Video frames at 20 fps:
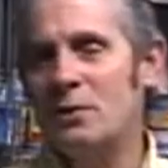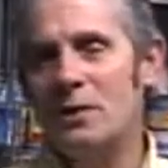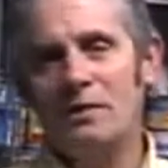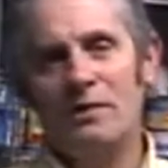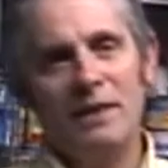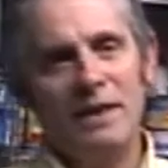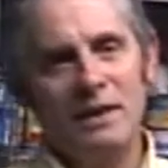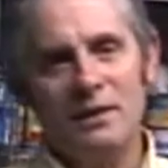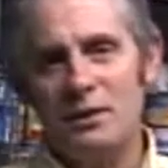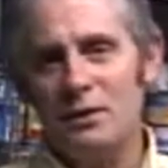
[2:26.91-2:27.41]
would have
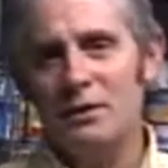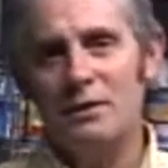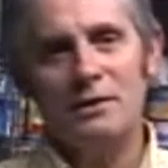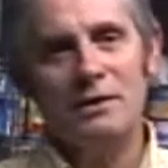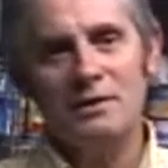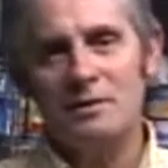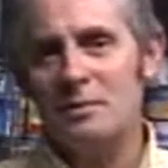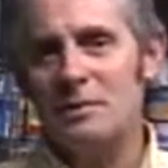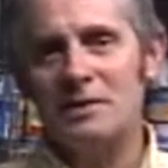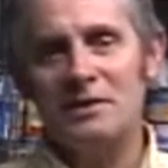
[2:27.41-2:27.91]
had no
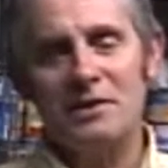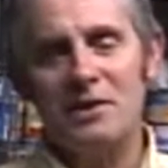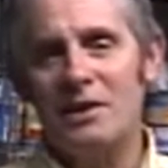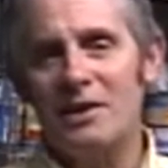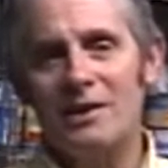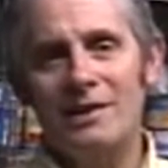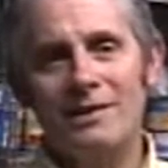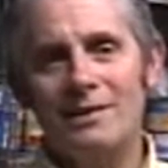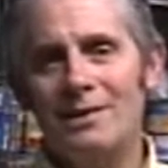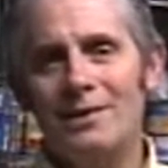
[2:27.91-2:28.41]
Christmas at
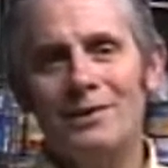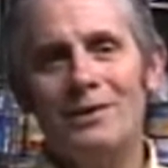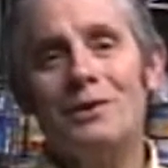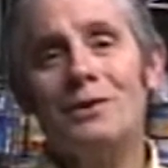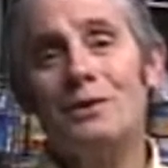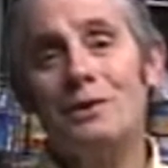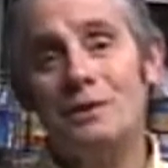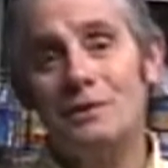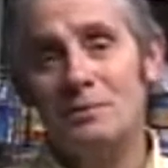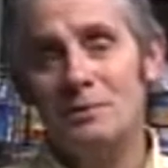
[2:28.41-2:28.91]
all, or no
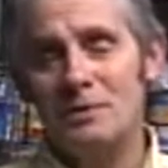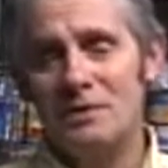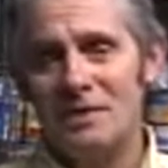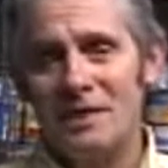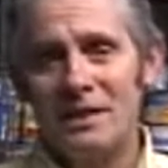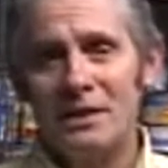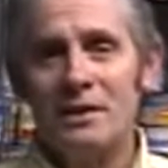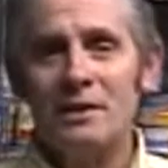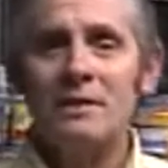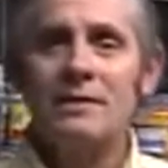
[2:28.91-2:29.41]
Christmas
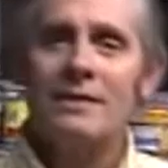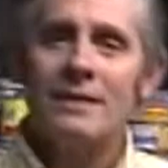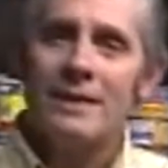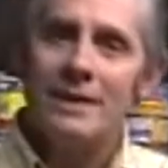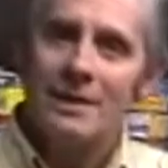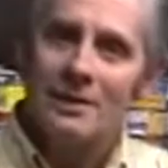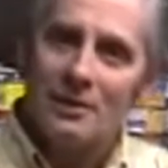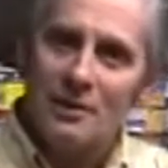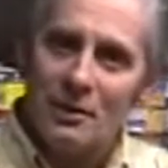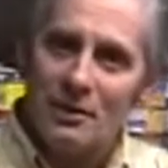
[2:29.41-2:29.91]
dinner,
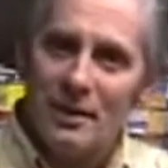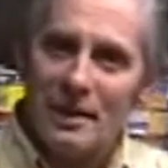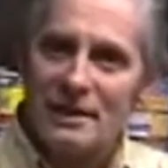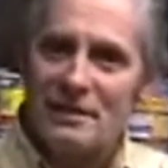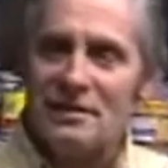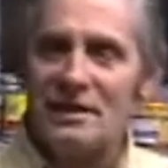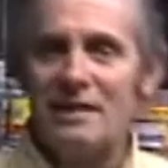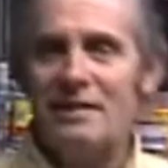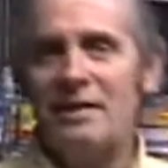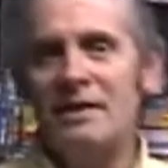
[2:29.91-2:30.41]
no
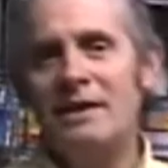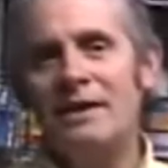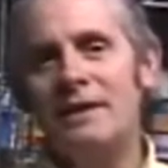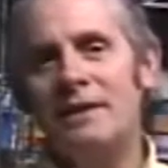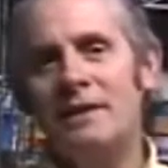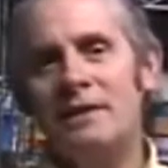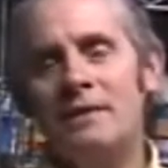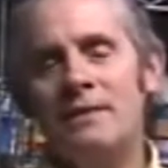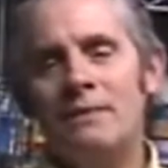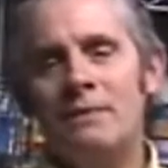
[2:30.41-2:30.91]
Thanksgiving
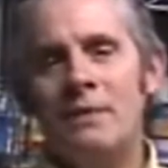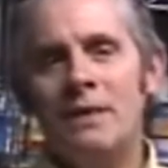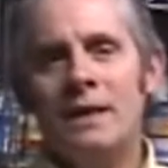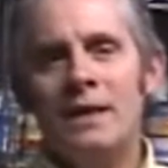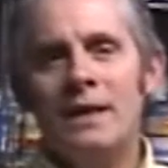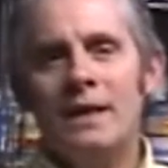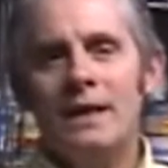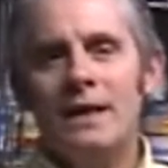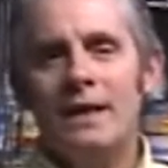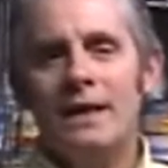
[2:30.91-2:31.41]
dinner.
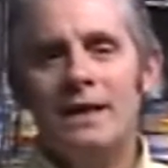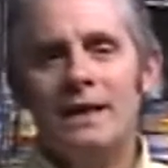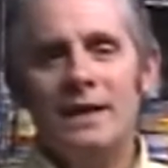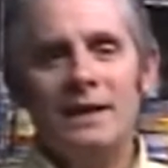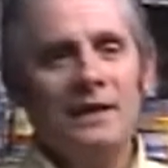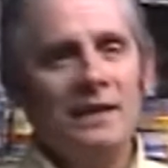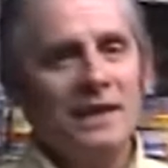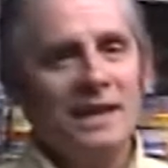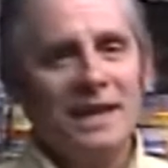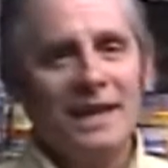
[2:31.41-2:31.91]

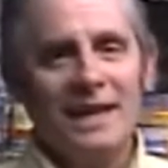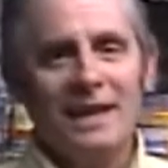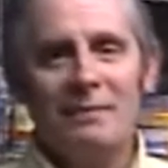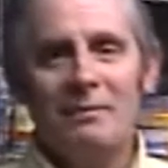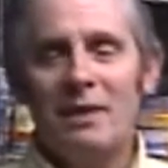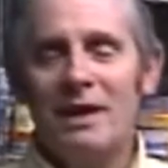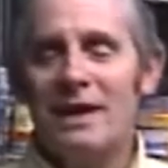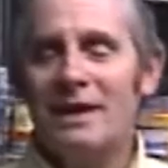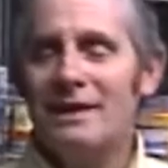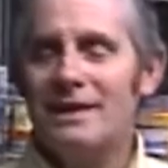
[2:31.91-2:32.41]
And they
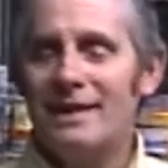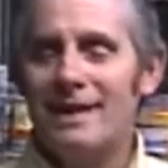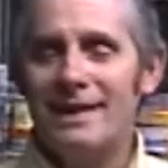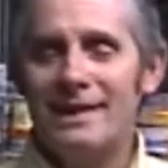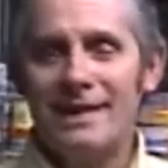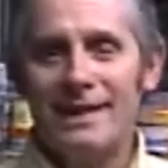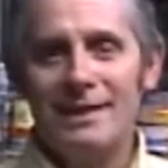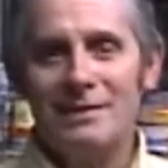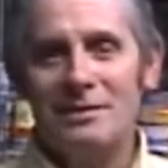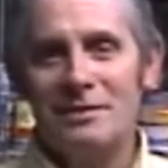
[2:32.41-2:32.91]
came,
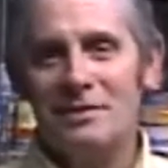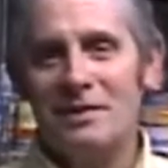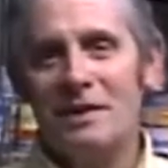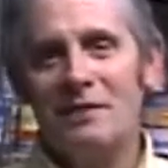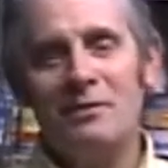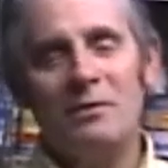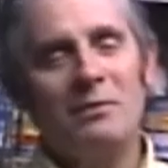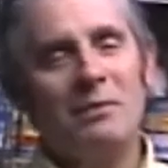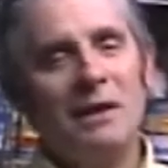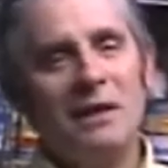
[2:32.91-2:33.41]
I'd have to say,
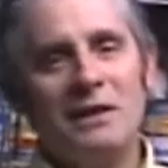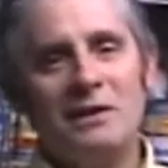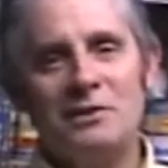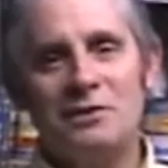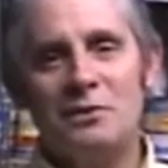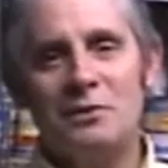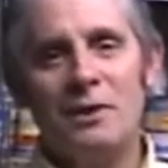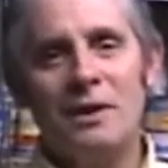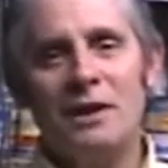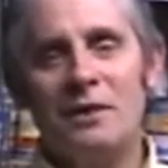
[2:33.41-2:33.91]
for
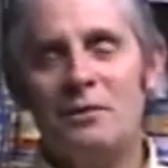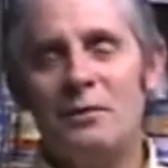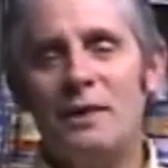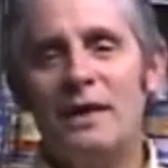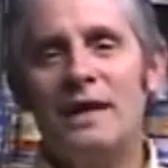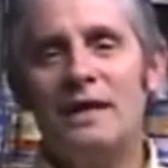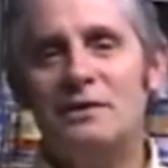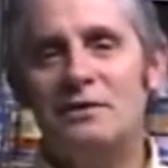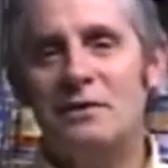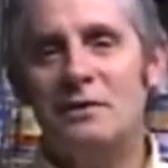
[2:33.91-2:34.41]
miles around. We
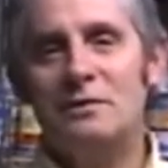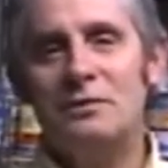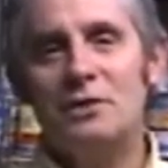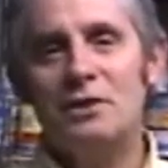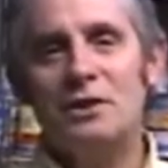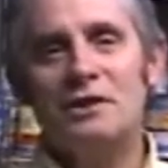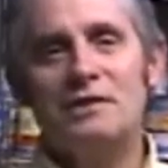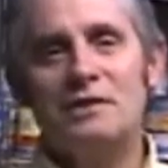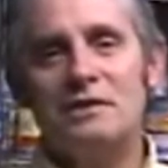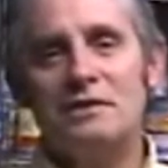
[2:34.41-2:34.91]
had some
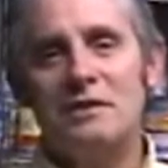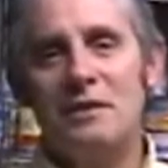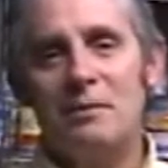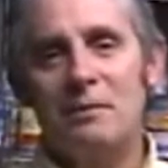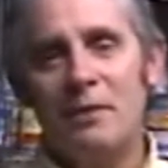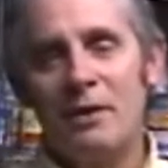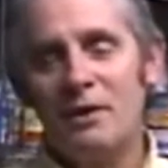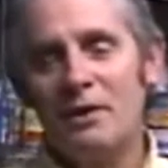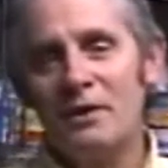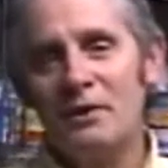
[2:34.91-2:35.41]
churches that
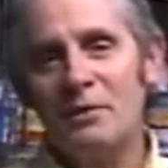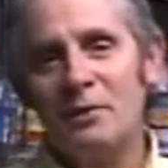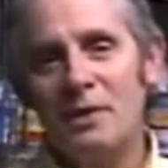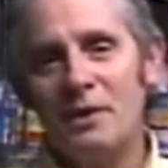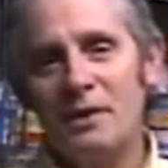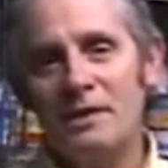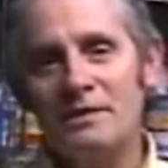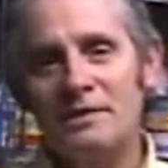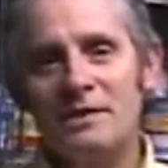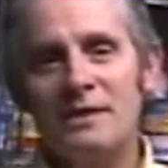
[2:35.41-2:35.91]
partnered
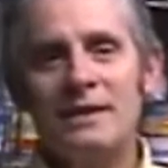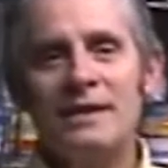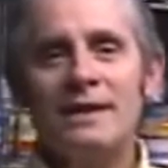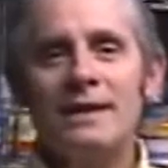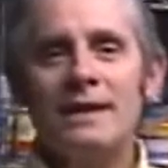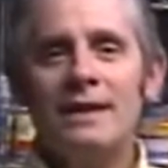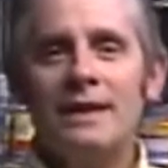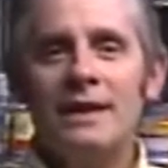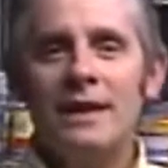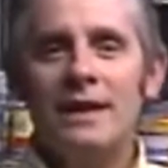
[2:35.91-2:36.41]
with us
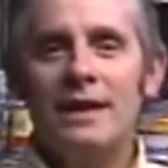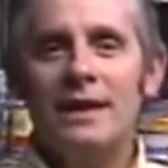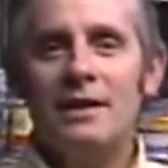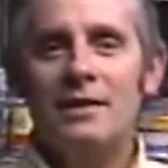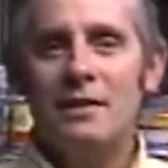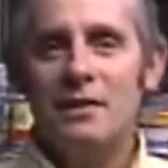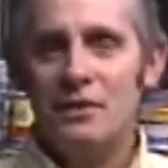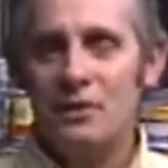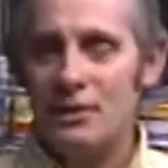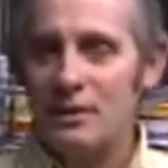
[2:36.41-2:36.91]

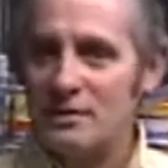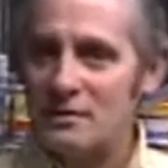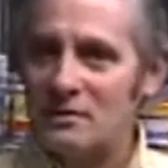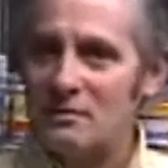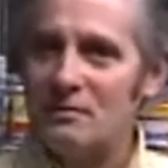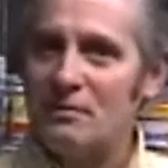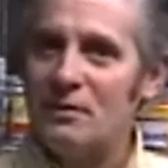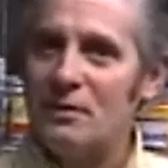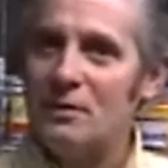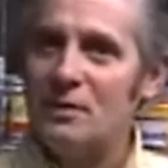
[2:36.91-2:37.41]
that took
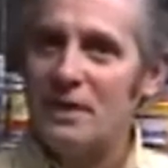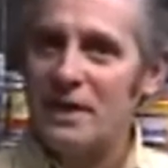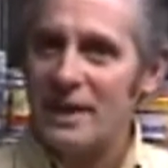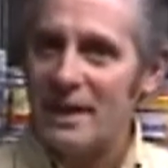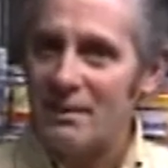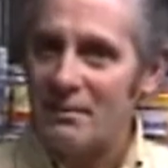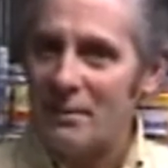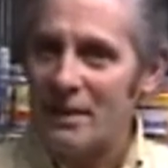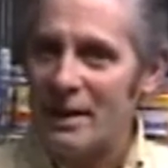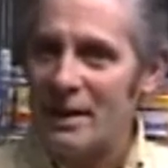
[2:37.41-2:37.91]
some food to
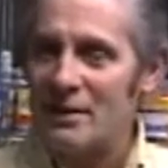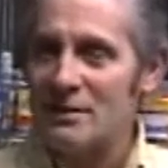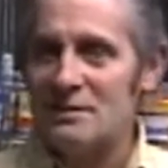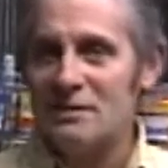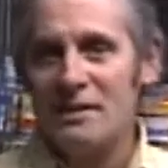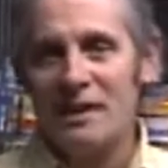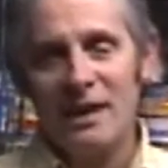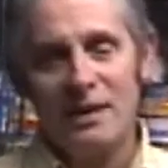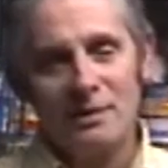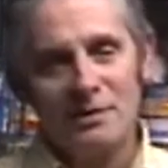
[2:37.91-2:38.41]

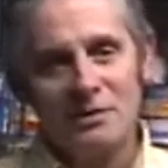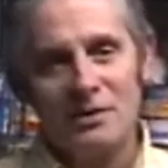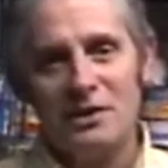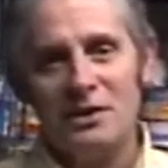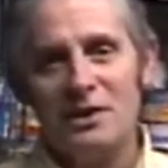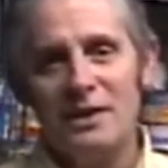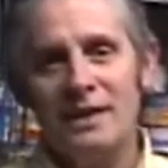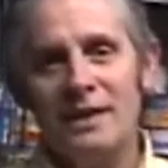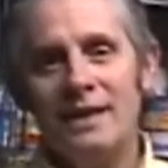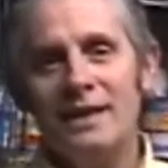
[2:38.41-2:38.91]
inbounds. That was
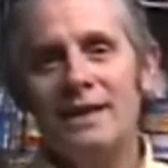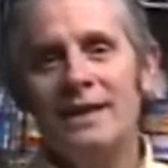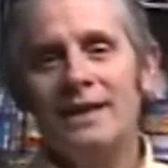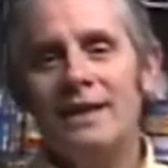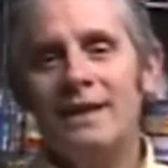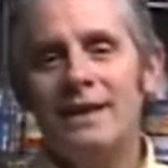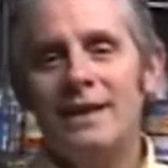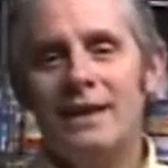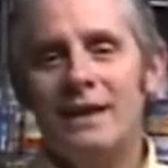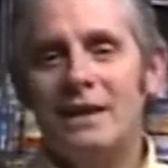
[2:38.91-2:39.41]
good.
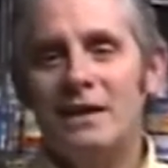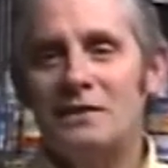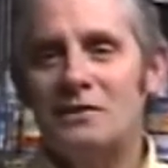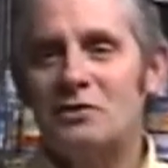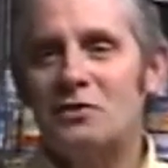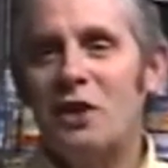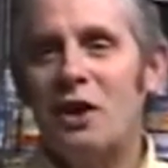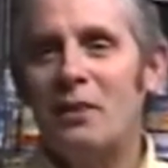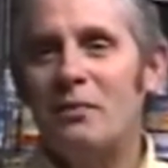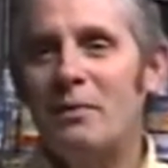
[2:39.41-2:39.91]

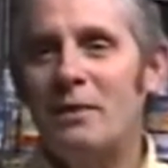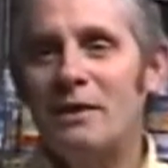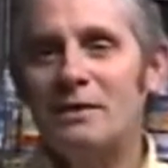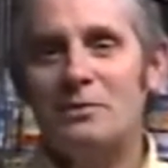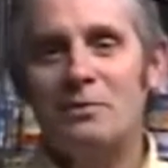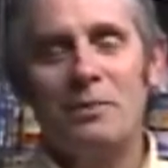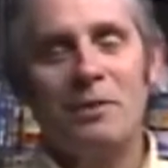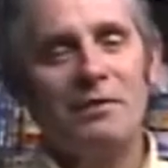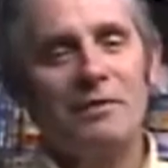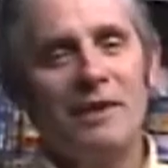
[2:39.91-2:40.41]

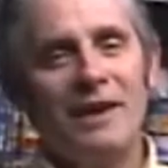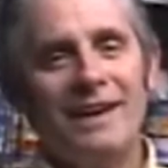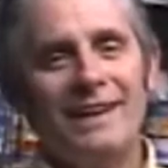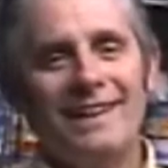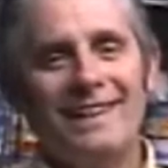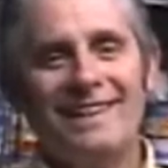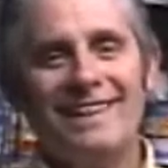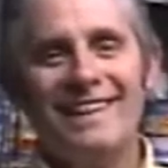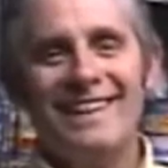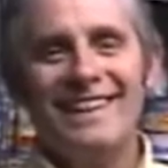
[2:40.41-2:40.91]
Starbucks
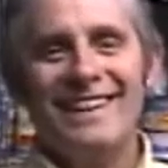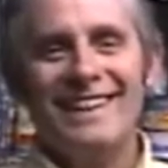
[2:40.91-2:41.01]
provided